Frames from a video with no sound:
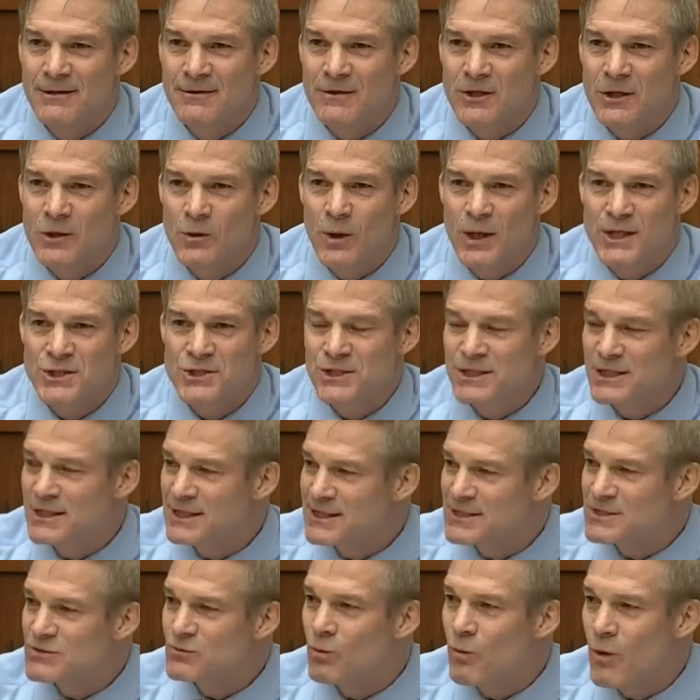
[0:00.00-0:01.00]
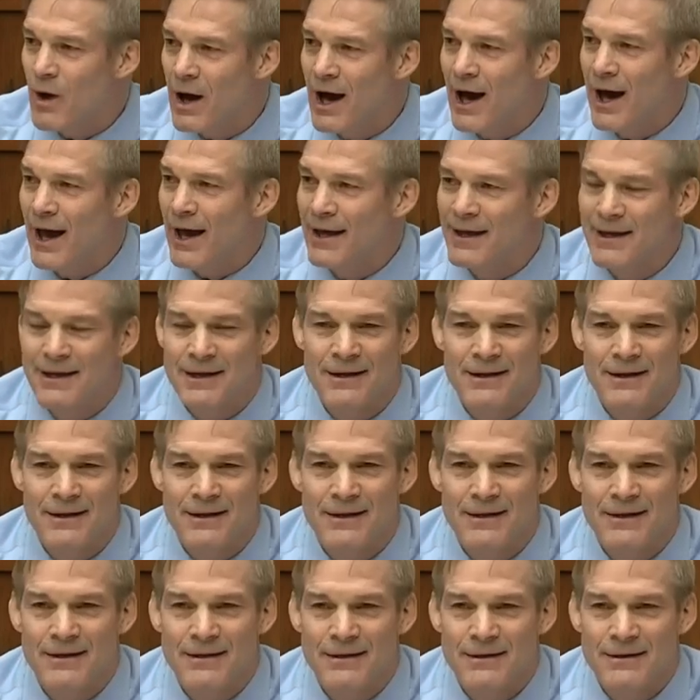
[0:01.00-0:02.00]
The question is why?
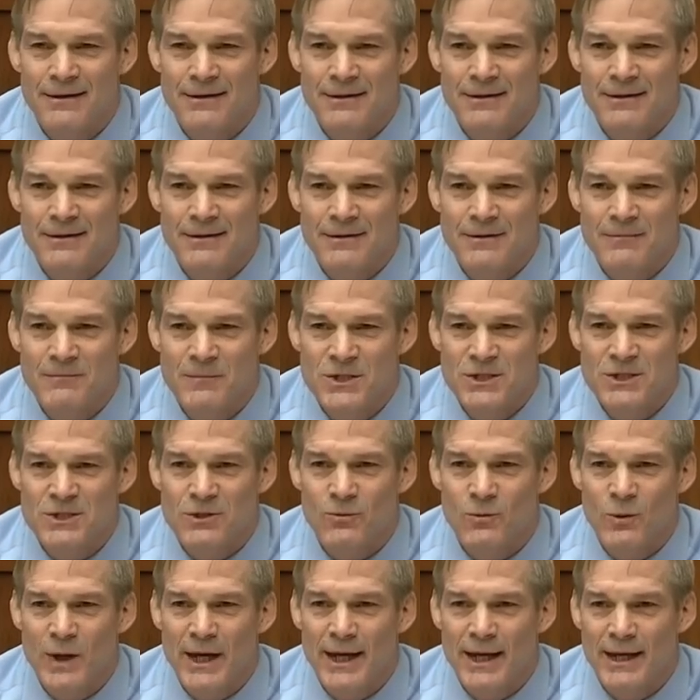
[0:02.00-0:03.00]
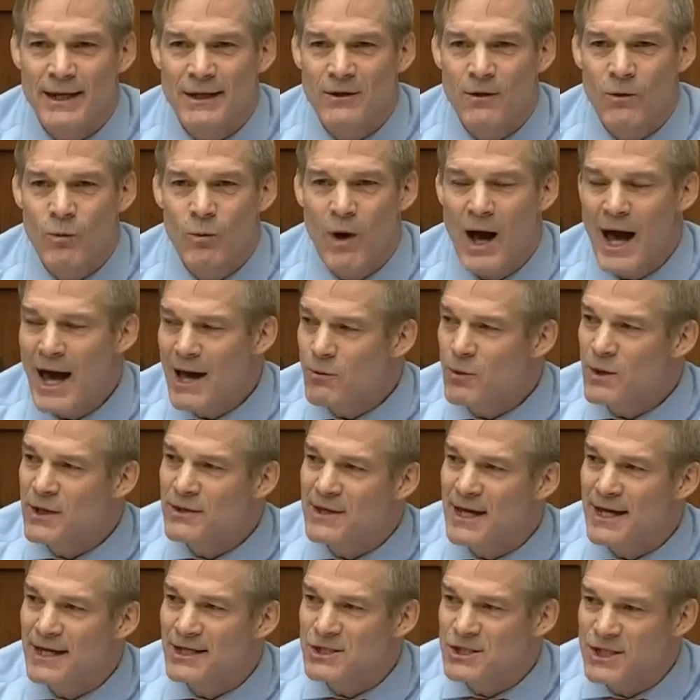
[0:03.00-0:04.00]
Mr. Wade, why would
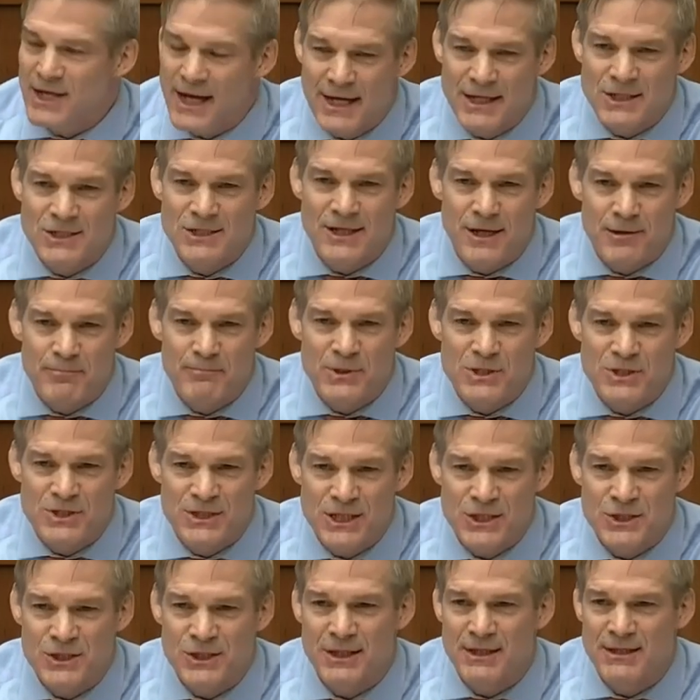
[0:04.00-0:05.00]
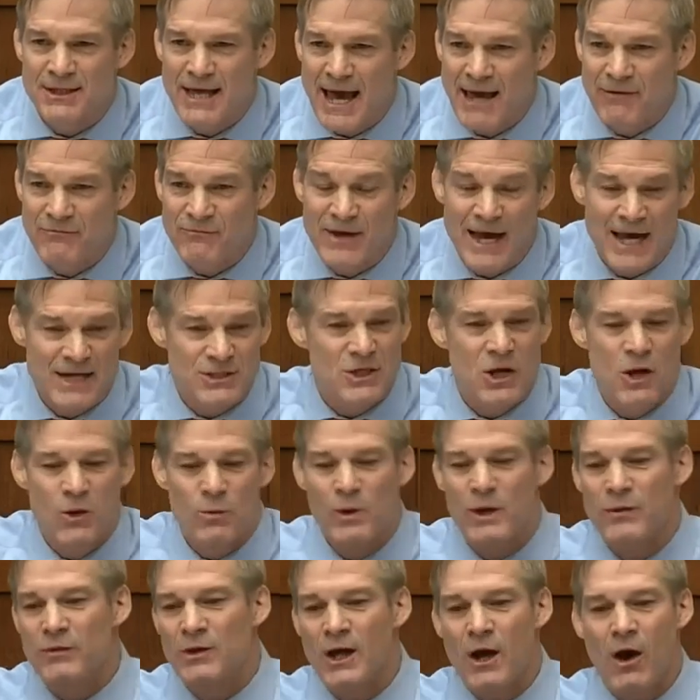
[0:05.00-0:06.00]
they change their position that fast
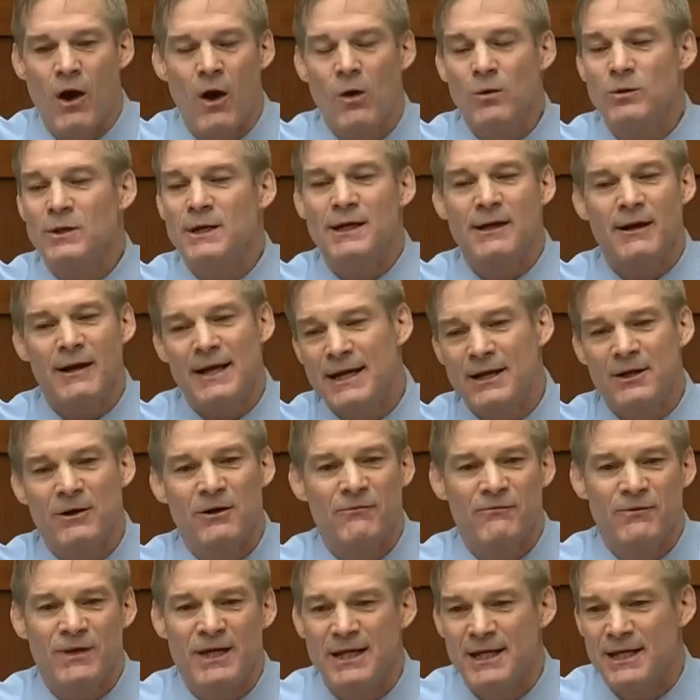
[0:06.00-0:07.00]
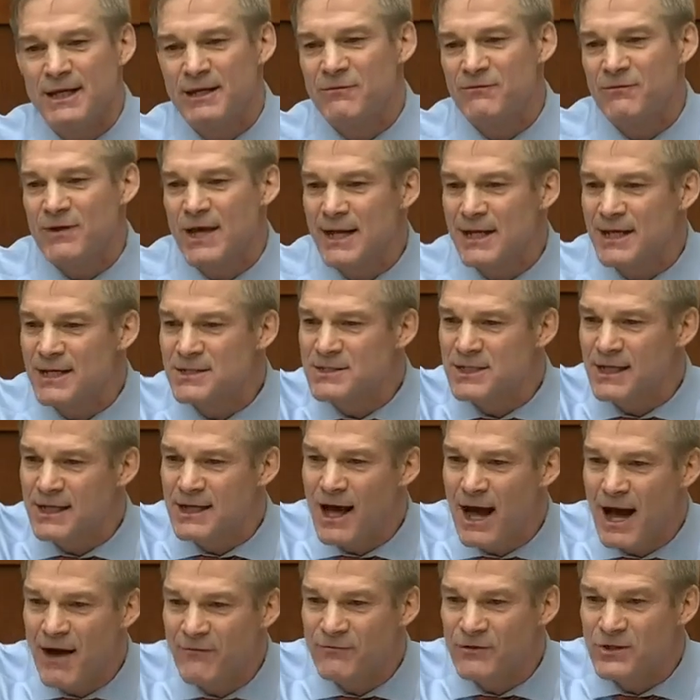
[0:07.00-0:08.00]
when the only intervening event is a
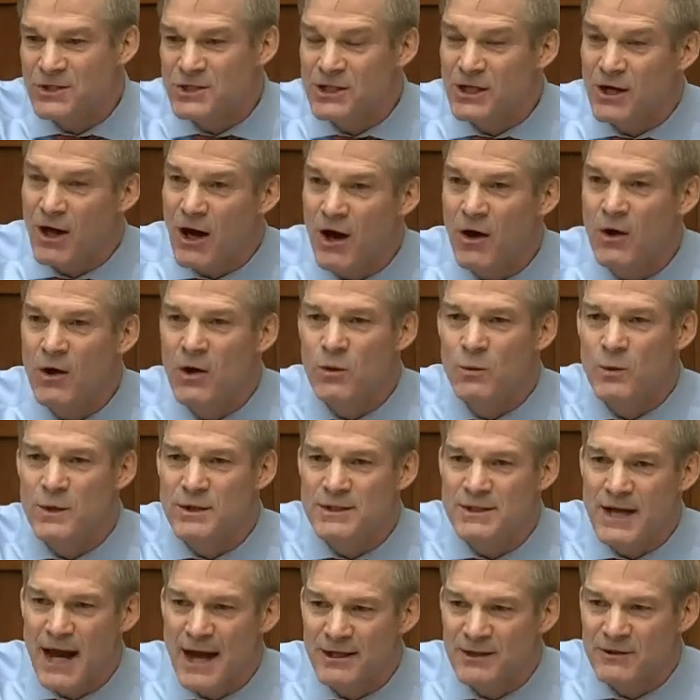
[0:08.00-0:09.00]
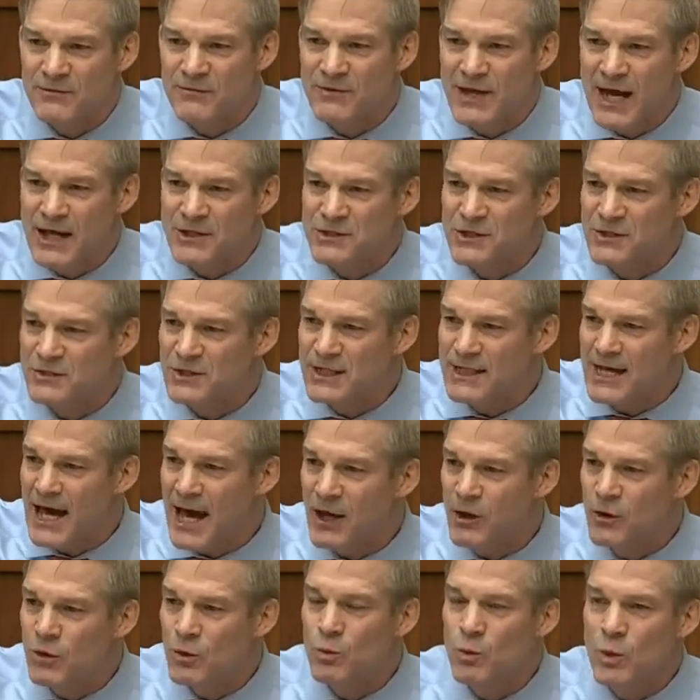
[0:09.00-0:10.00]
conference call with Dr. Fauci, the
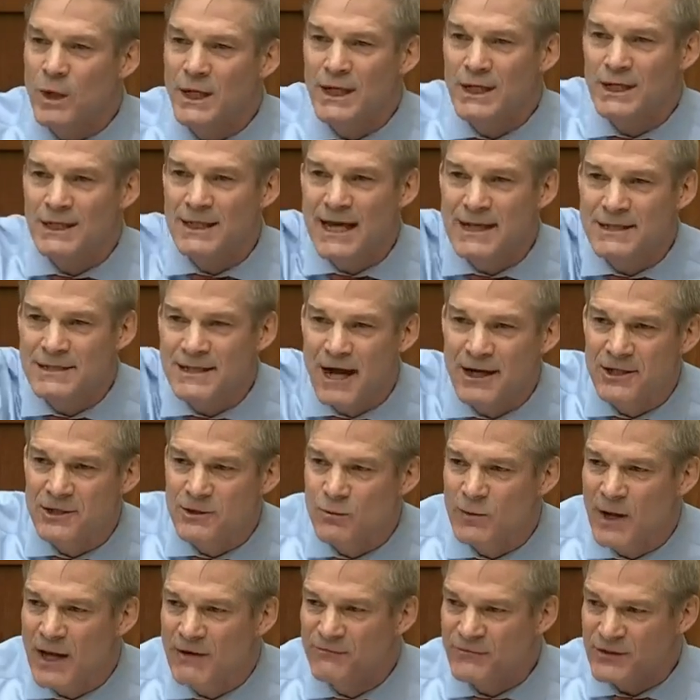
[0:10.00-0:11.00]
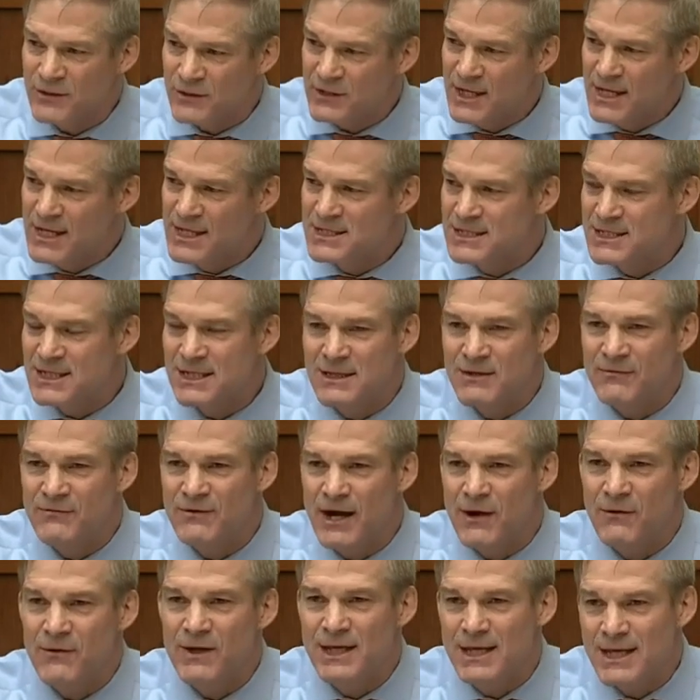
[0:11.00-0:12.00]
guy who wouldn't let Dr. Redfield see the
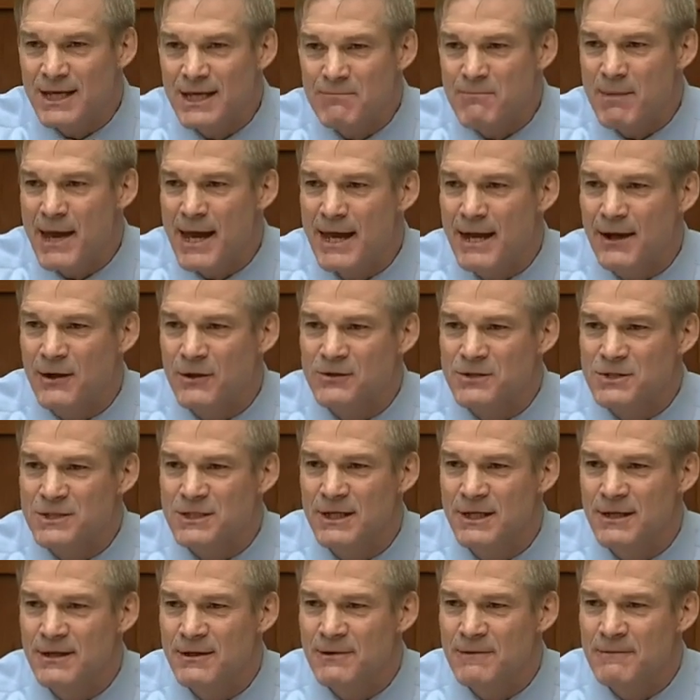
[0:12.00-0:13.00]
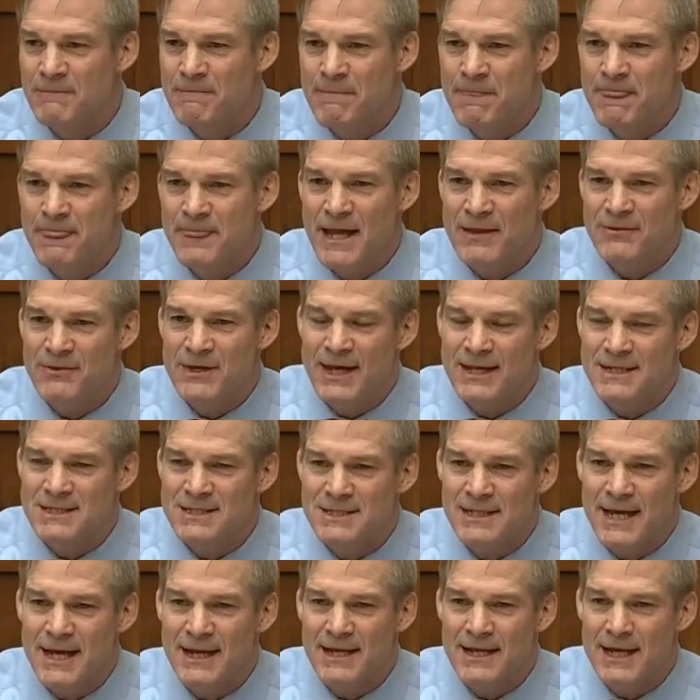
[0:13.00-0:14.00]
very emails that they had
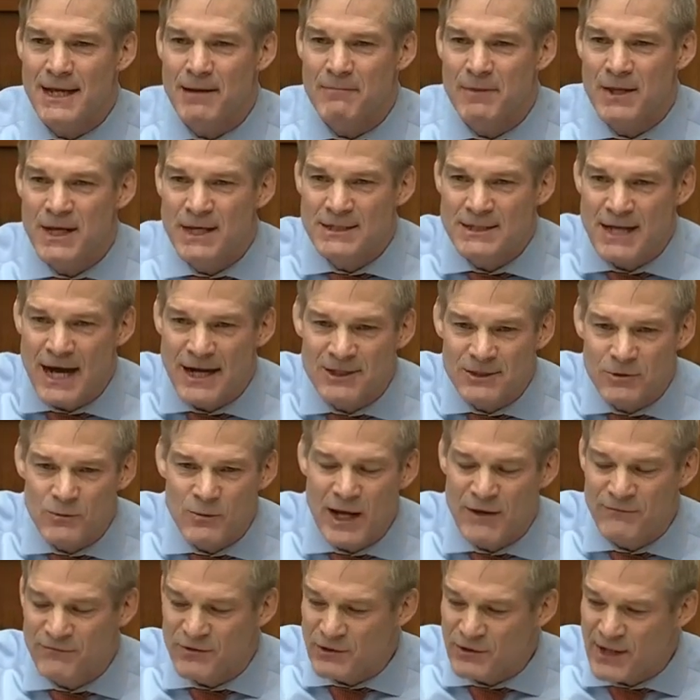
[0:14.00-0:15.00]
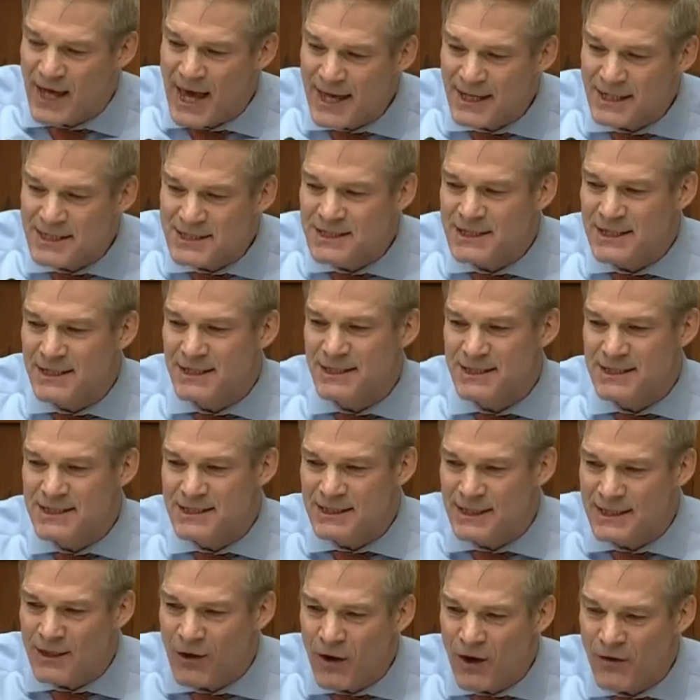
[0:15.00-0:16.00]
sent him, Dr. Redfield, head of
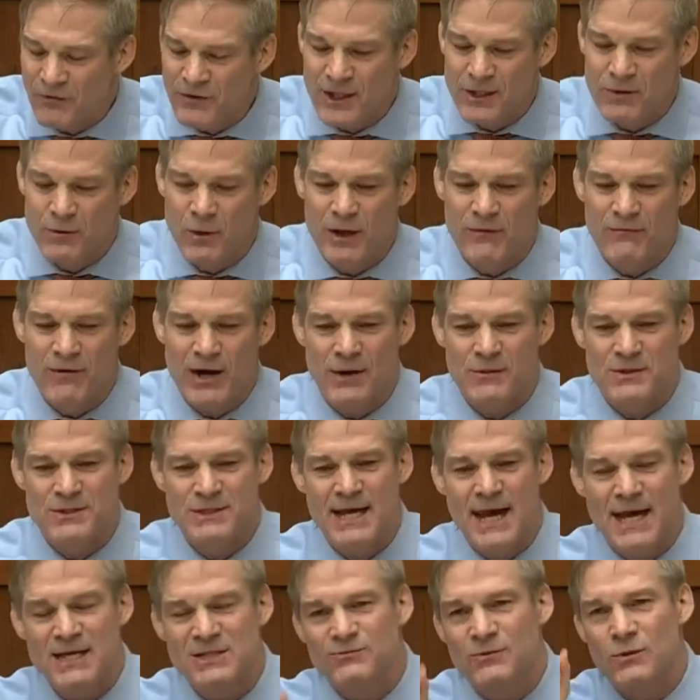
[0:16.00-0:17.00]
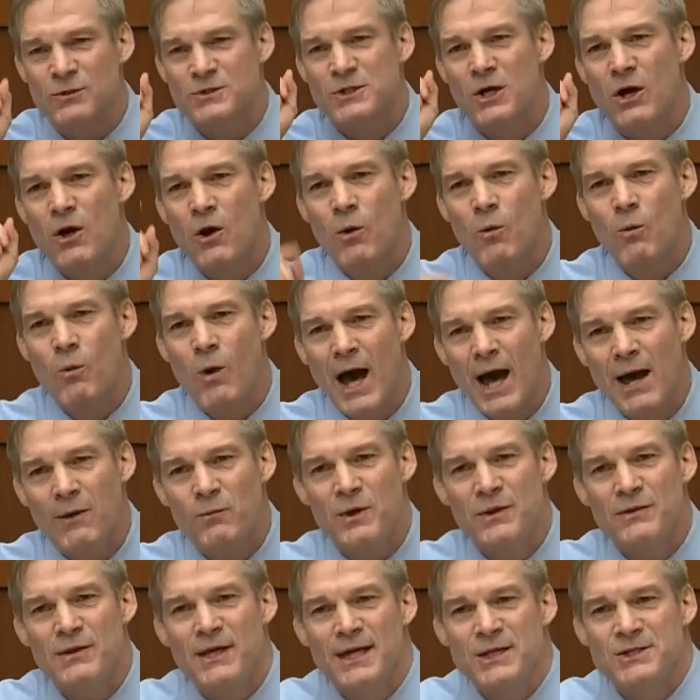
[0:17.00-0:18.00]
CDC, on the coronavirus task force? Why
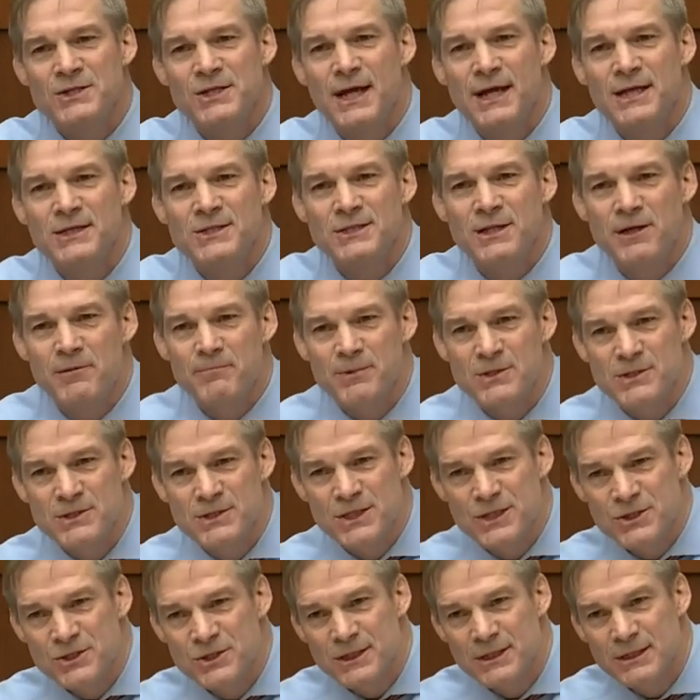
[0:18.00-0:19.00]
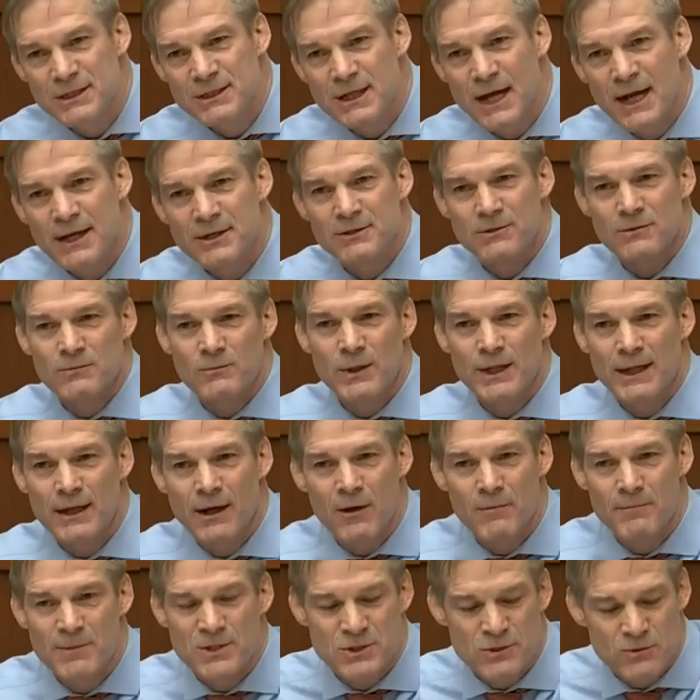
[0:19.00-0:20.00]
would they change their position, Dr. Wade,
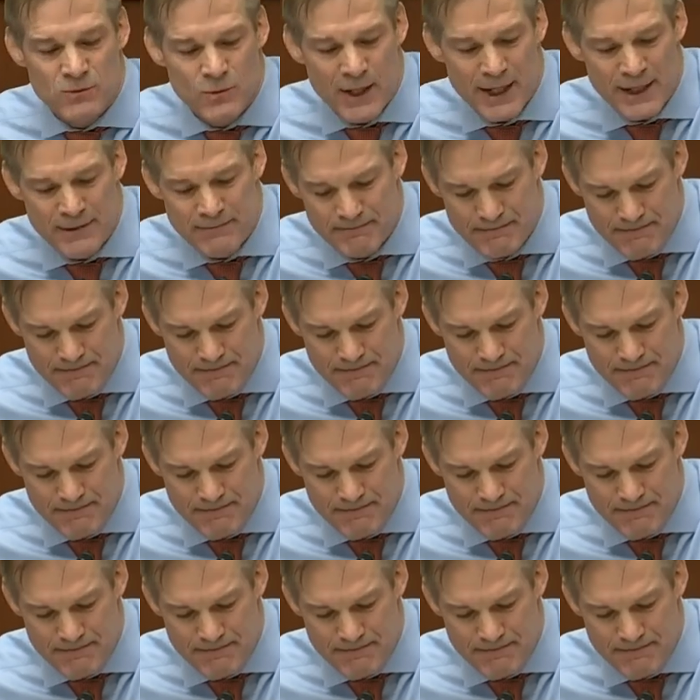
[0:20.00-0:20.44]
or Mr. Wade?